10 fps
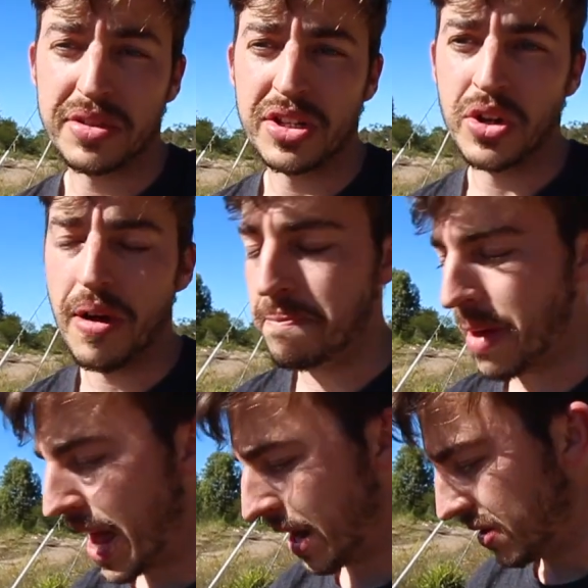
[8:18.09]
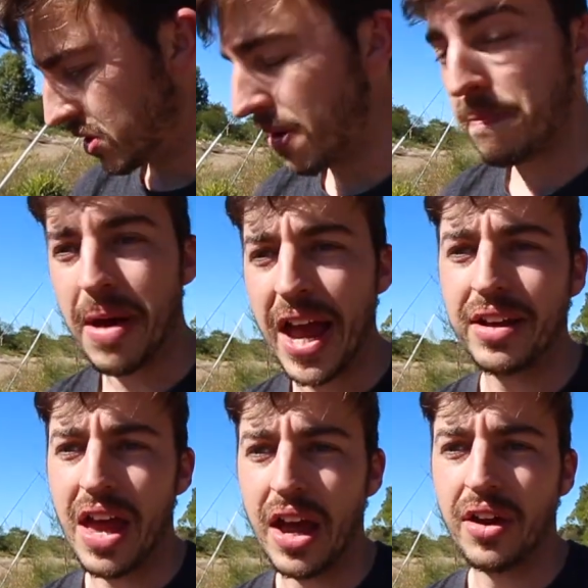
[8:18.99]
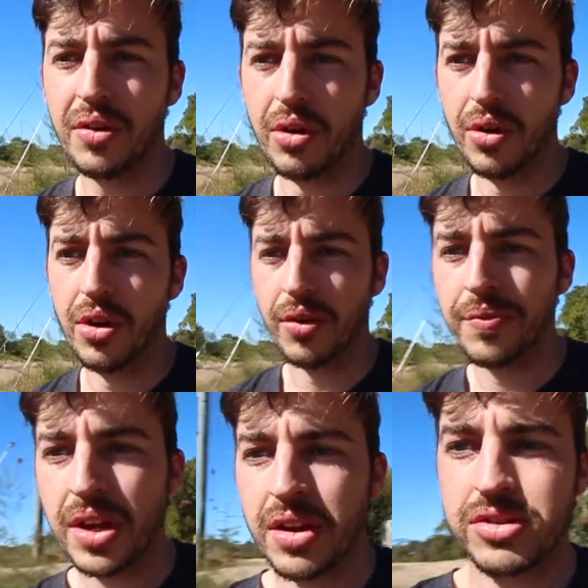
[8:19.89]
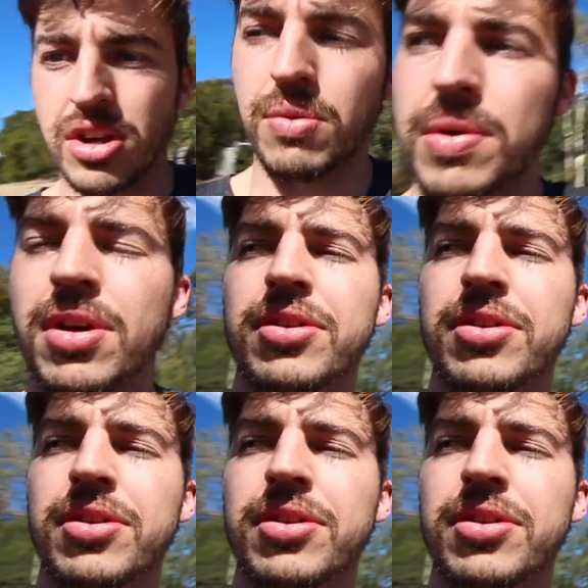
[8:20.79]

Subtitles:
So it's not bad, it's not bad at all. So what we're